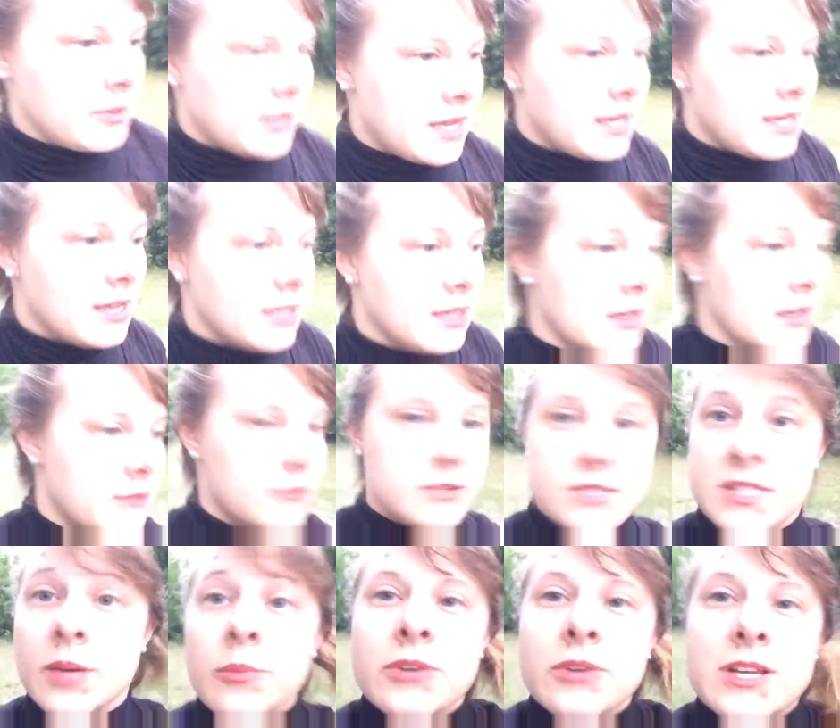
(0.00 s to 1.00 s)
me for
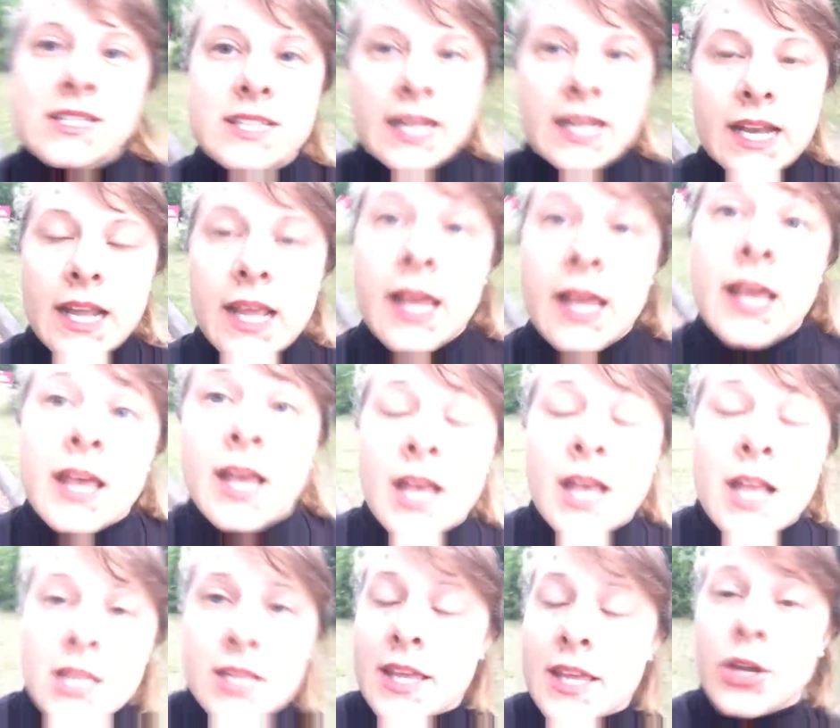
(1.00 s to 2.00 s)
some reason
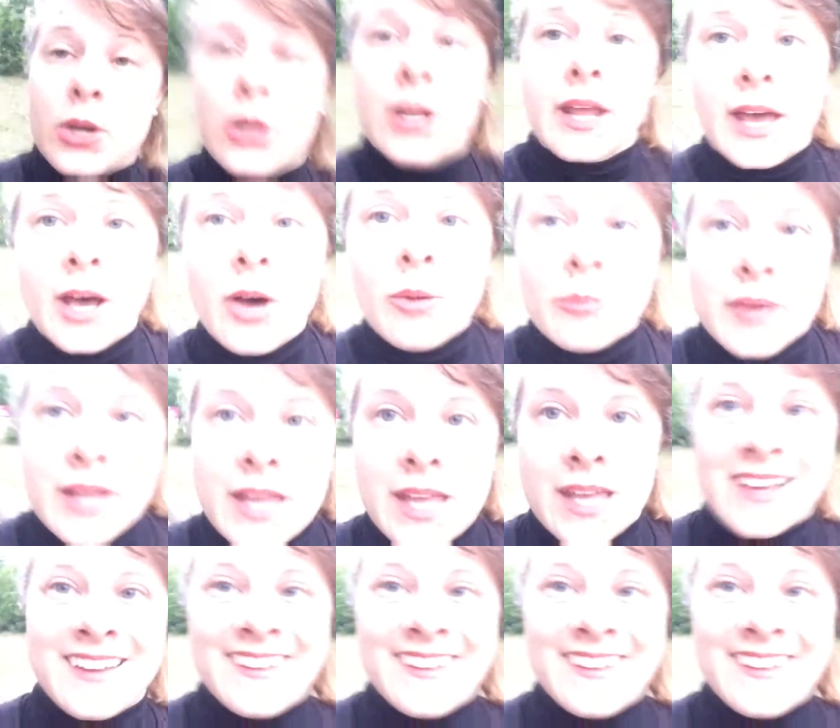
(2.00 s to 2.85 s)
that they couldn't help me.